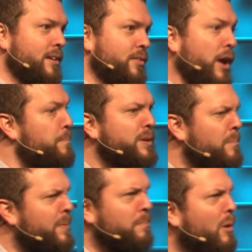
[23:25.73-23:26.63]
Right?
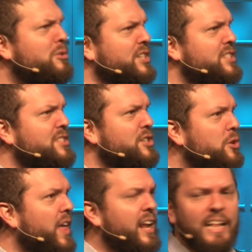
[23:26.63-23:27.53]
But Moses doesn't do
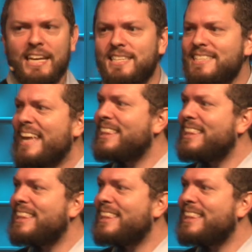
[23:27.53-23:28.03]
that. It says he